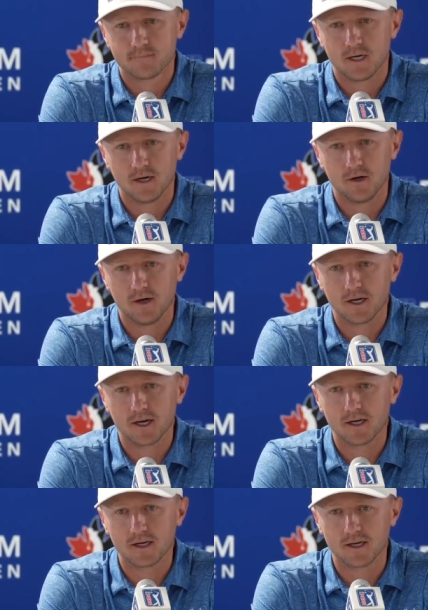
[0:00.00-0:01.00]
don't know.
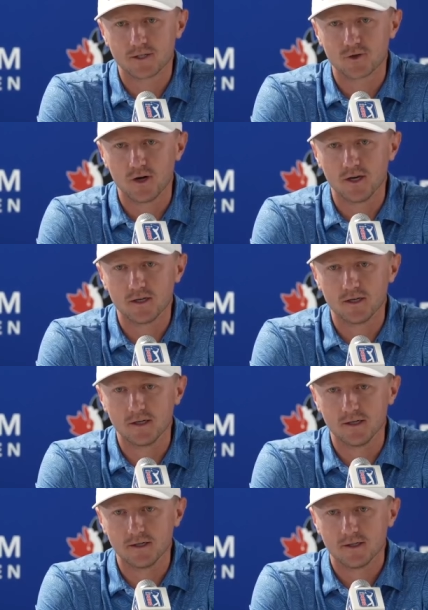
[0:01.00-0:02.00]
I guess trying
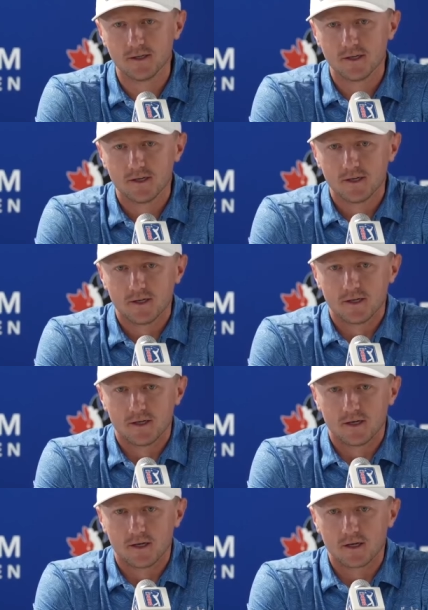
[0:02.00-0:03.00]
to
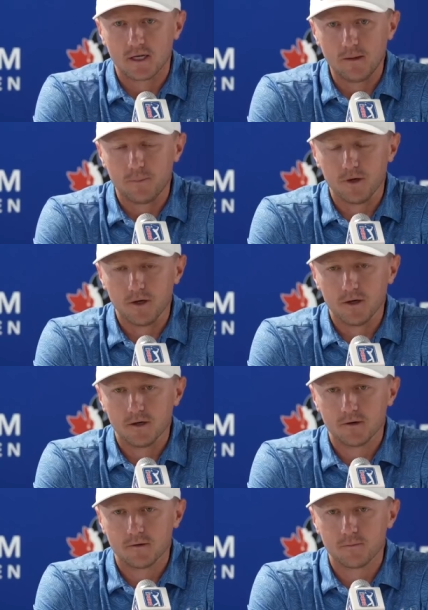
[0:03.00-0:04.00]
keep
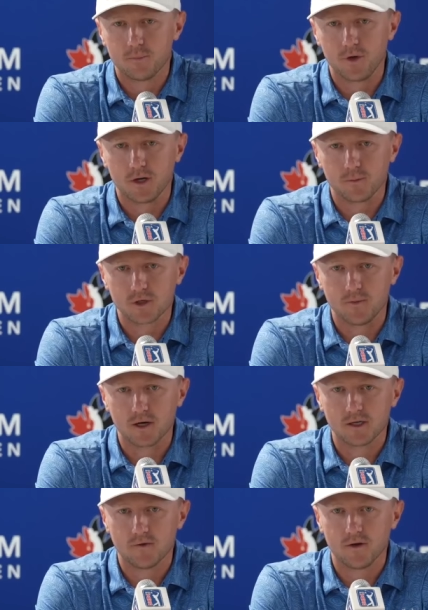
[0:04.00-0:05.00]
a pretty good
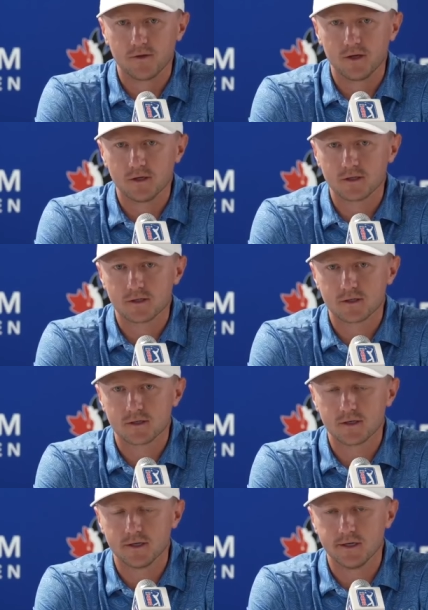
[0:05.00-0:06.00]
perspective on
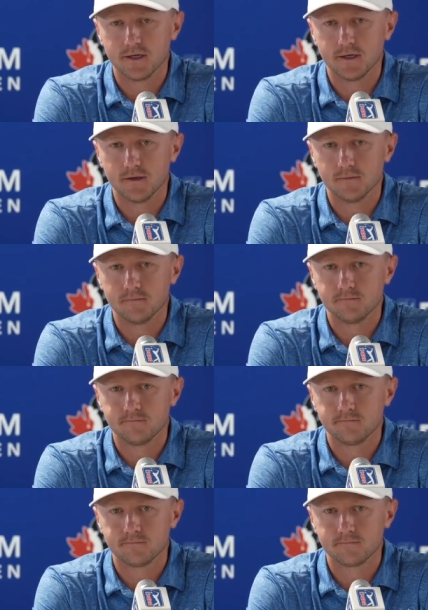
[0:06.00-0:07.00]
things.
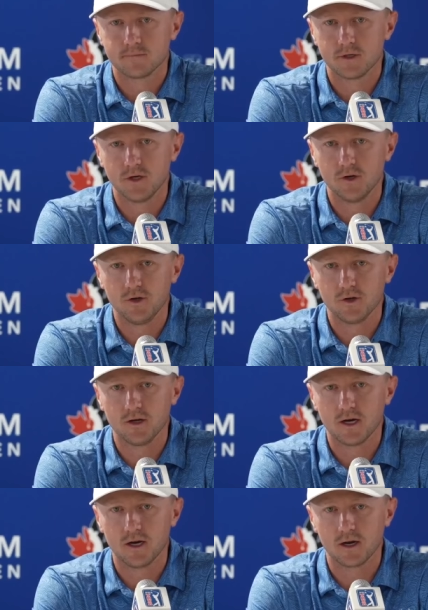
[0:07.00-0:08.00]
You know, you can
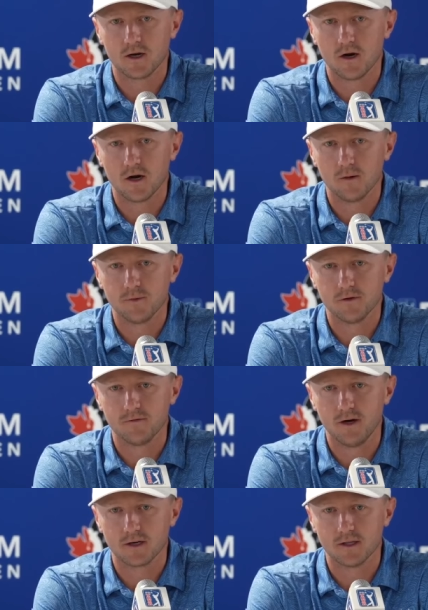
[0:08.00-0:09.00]
kind of get caught up in the
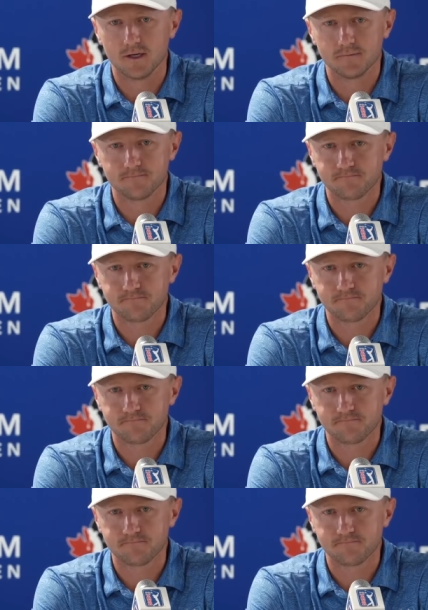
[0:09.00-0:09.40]
fact that,